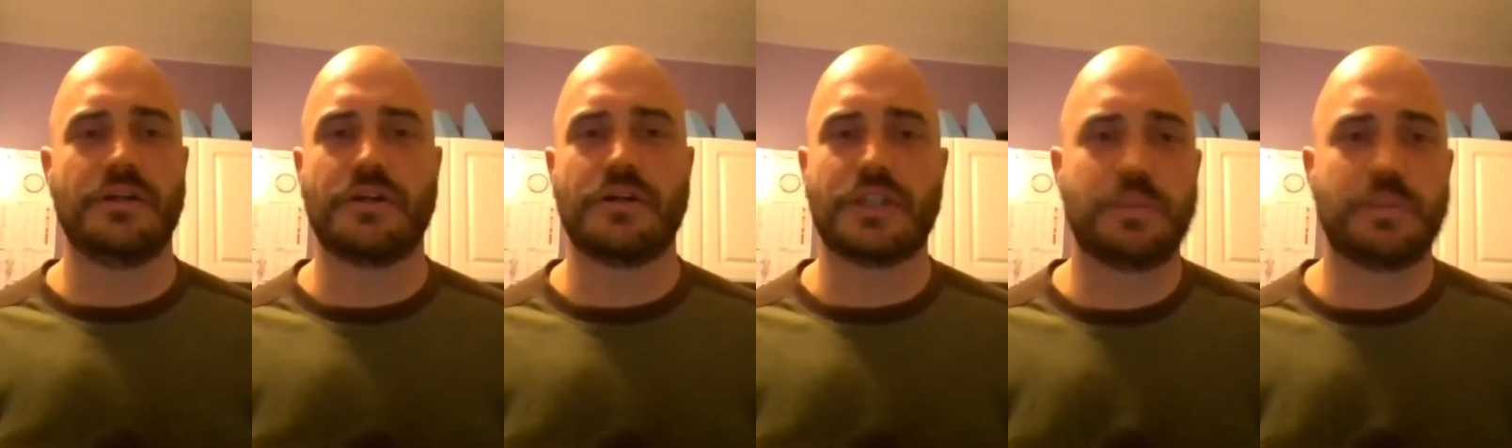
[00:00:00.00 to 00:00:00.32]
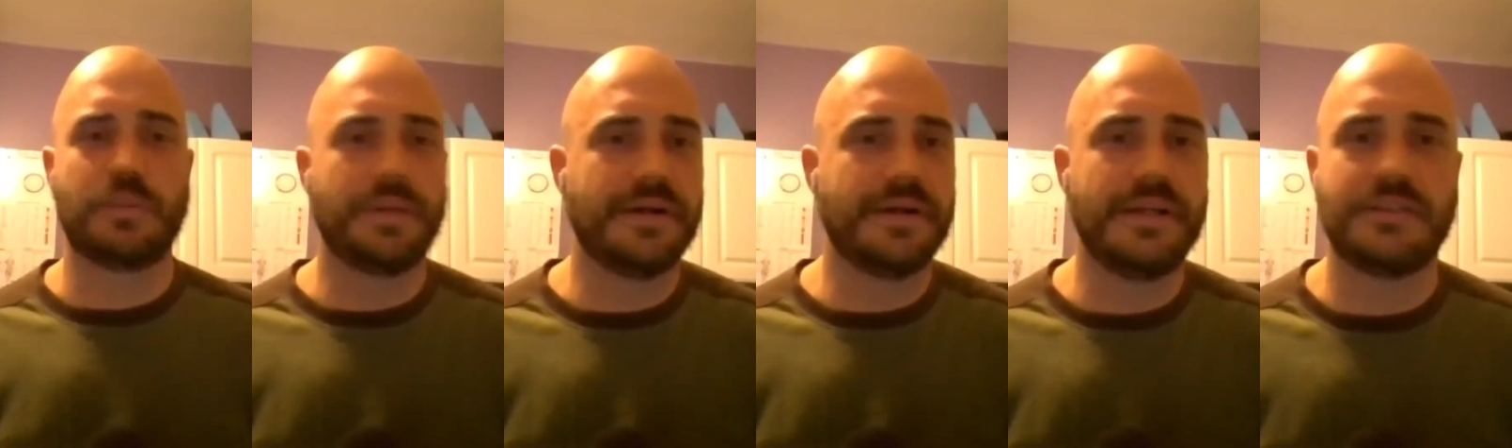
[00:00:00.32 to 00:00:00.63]
your
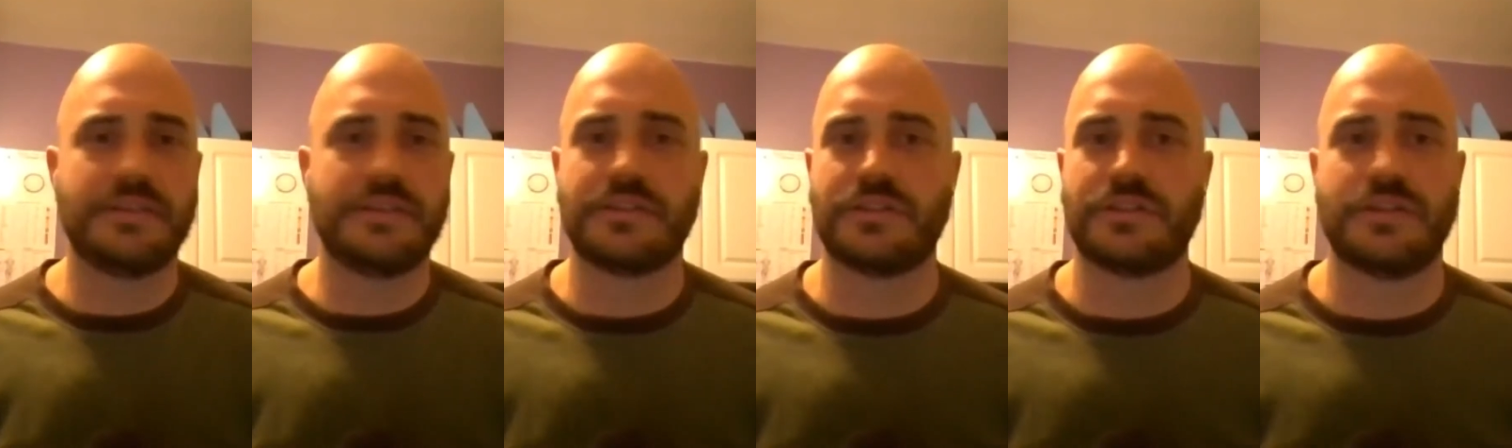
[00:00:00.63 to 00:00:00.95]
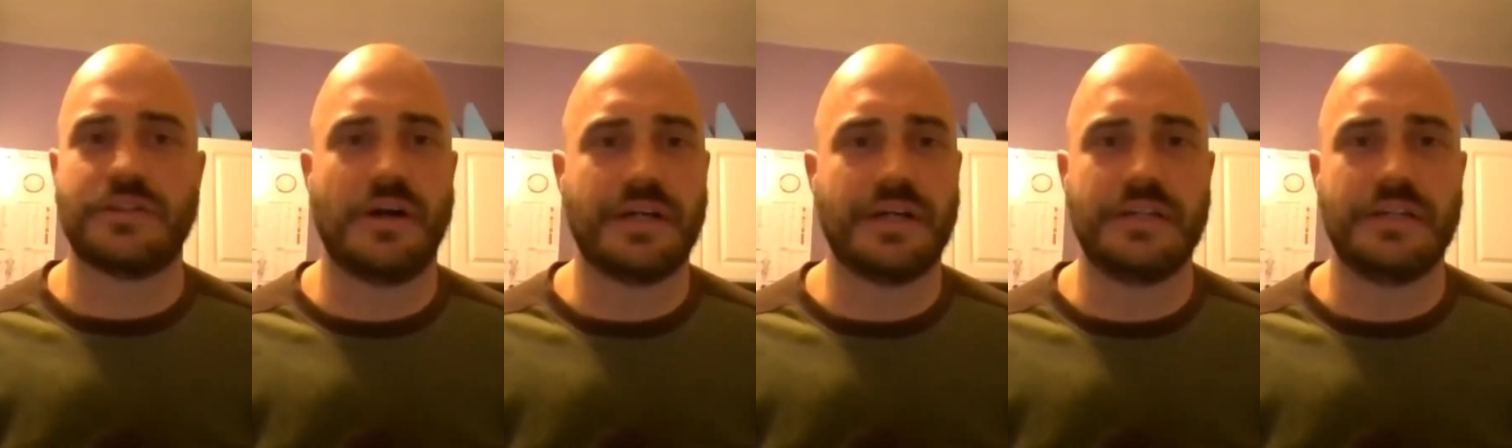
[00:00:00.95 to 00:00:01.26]
experiences are
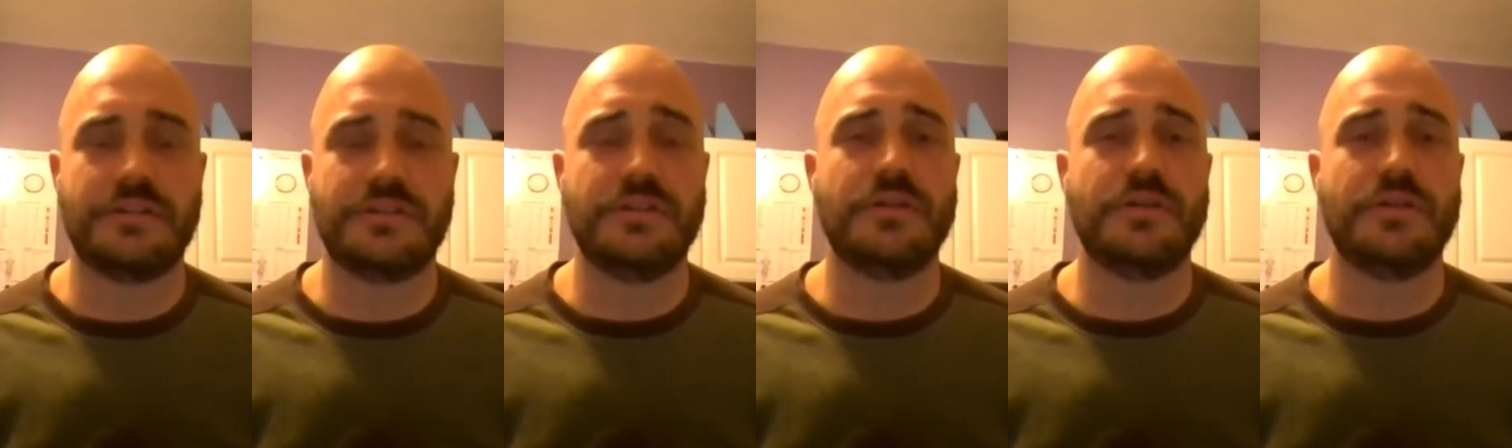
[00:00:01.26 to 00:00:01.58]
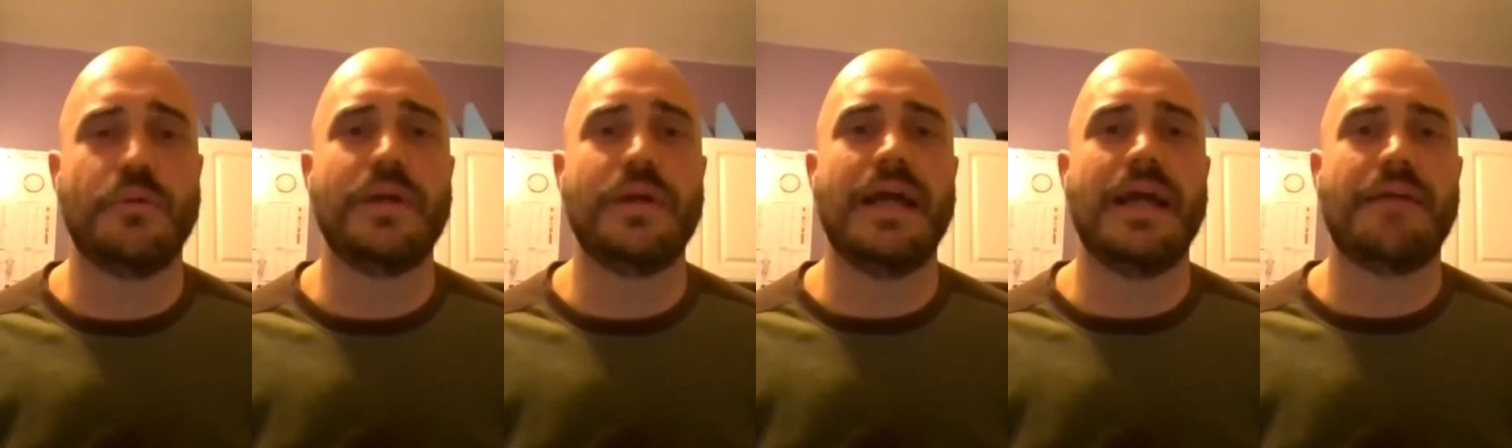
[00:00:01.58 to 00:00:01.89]
talking to you
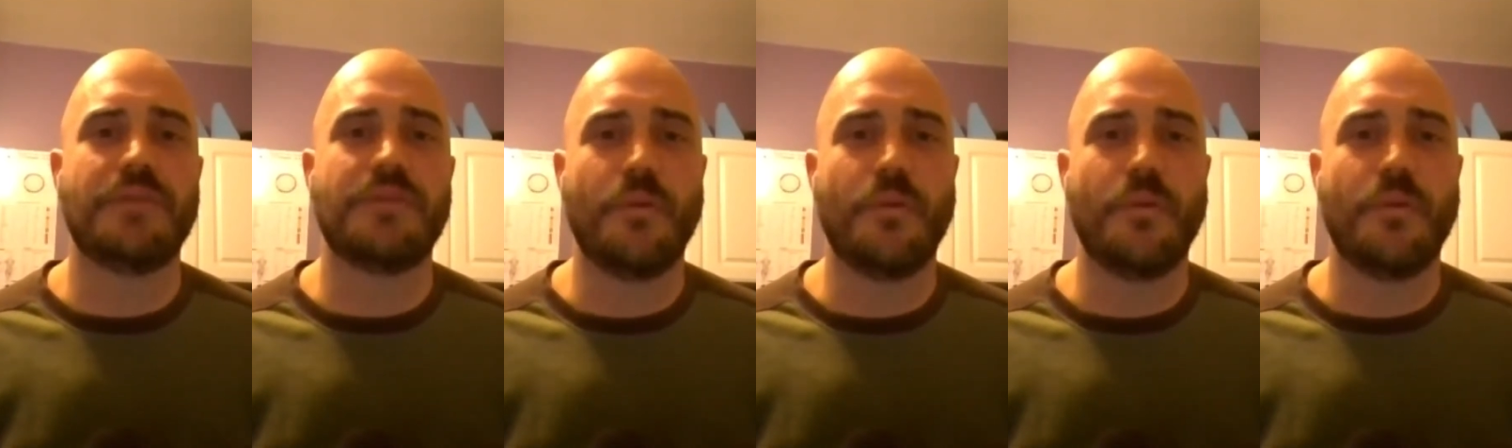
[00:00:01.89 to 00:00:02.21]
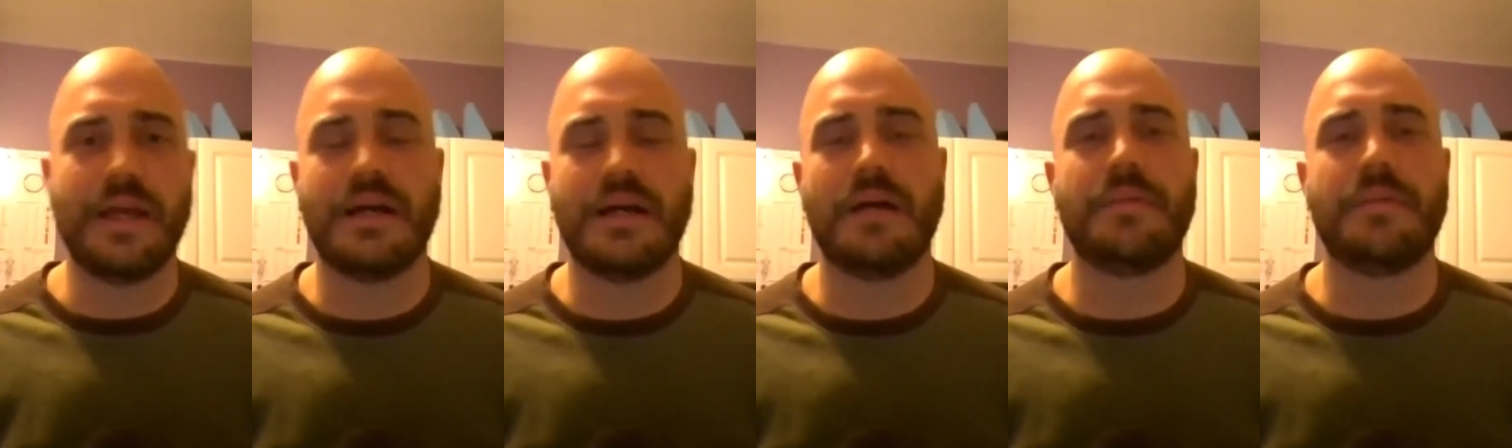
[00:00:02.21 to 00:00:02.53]
we have to
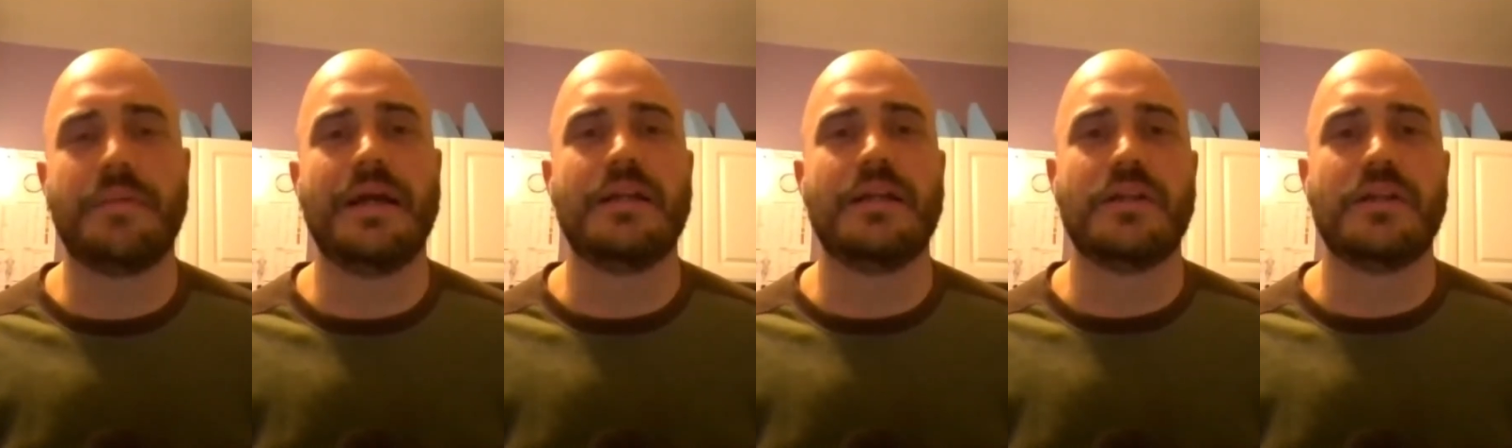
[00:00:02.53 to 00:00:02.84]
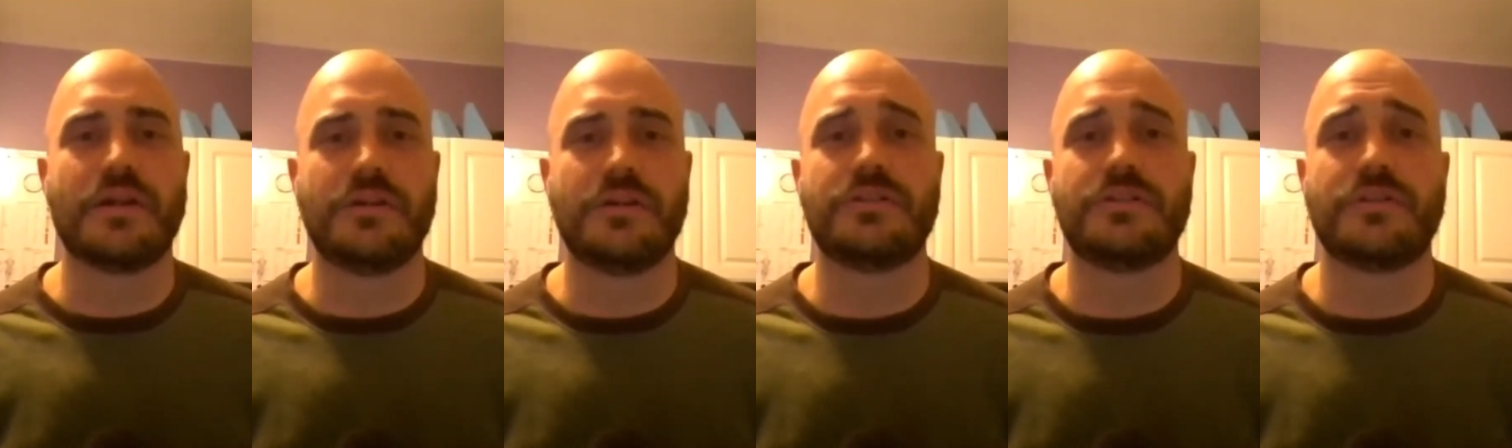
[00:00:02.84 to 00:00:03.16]
wake up and
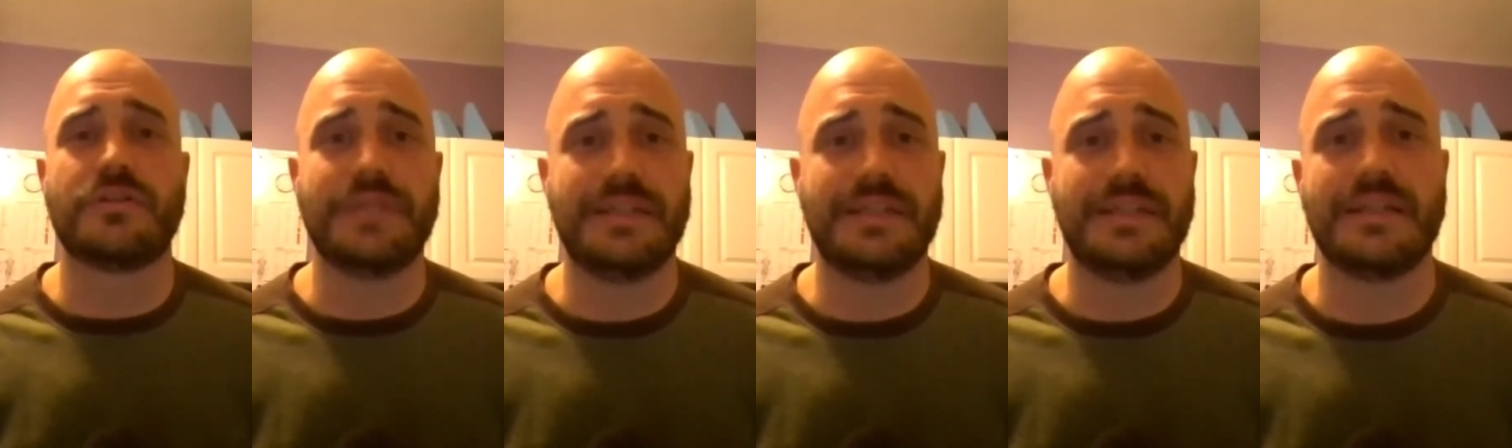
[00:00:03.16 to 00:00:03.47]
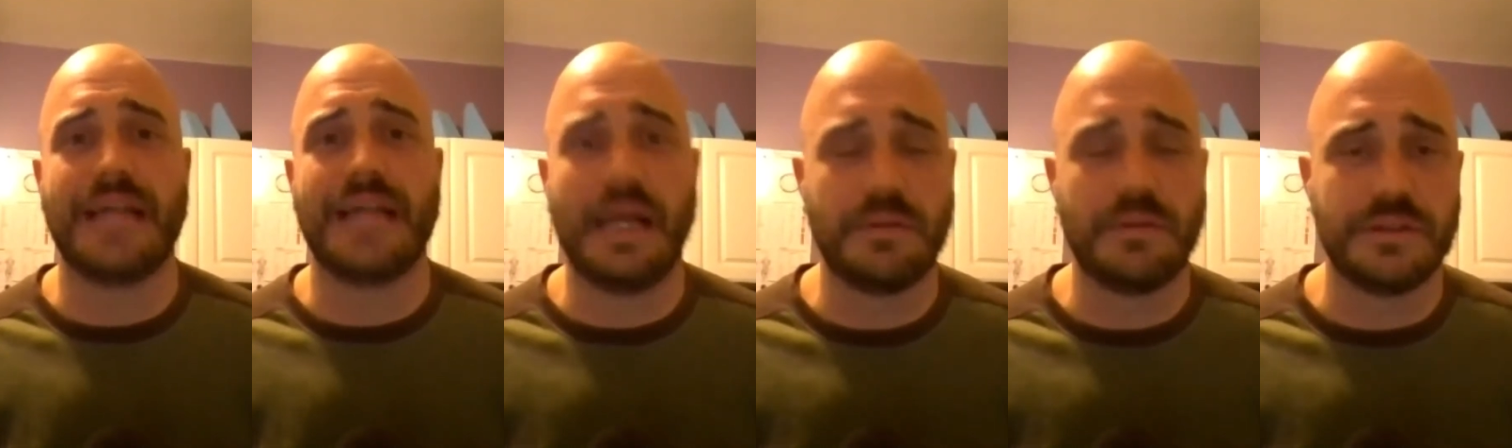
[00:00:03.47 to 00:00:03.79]
learn to read the
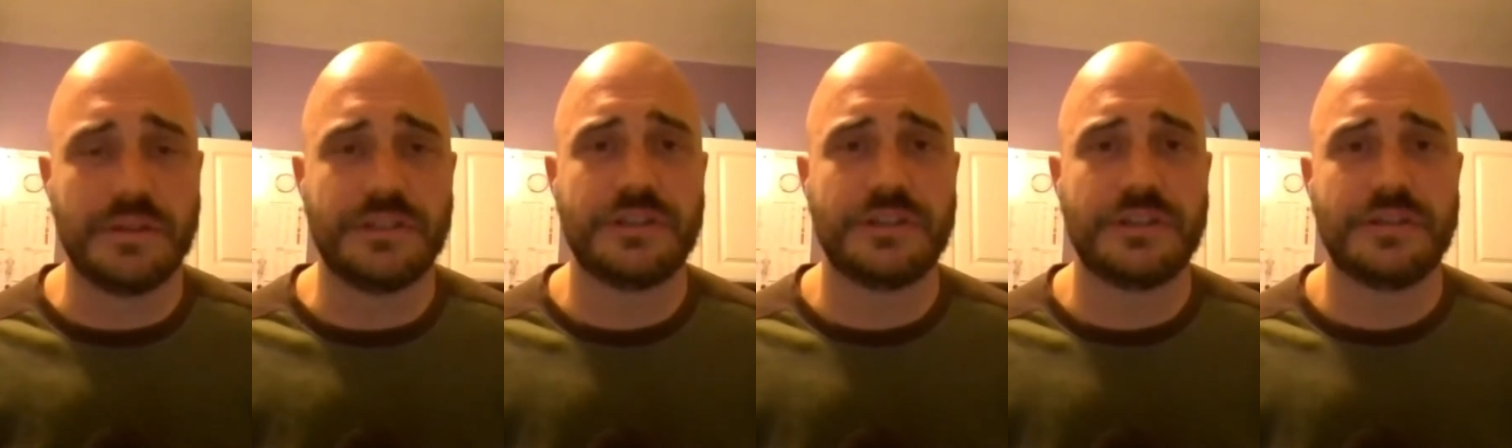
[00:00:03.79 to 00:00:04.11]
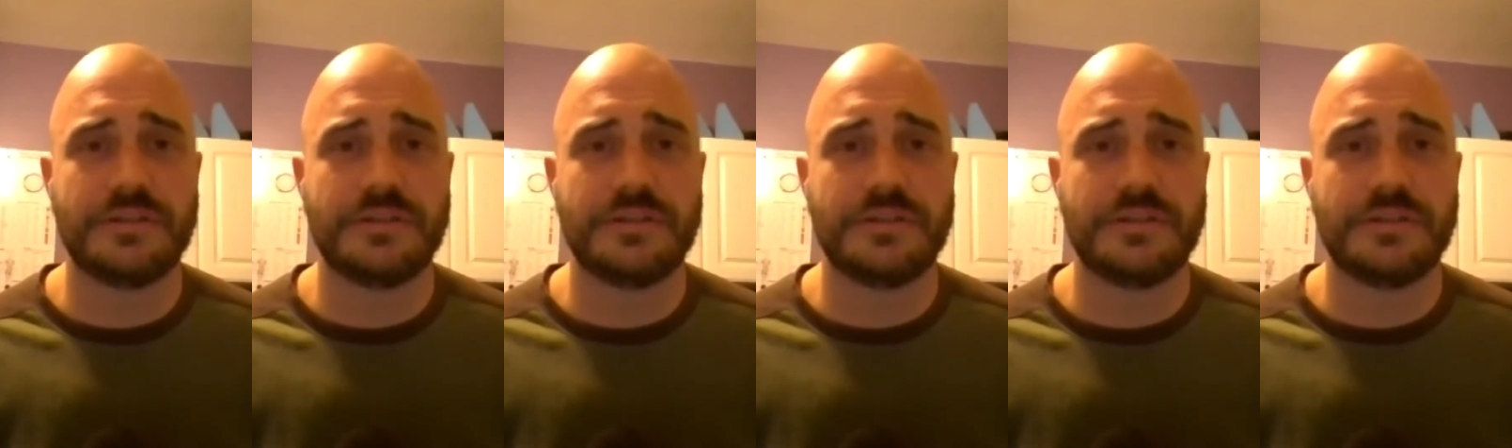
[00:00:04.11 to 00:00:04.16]
language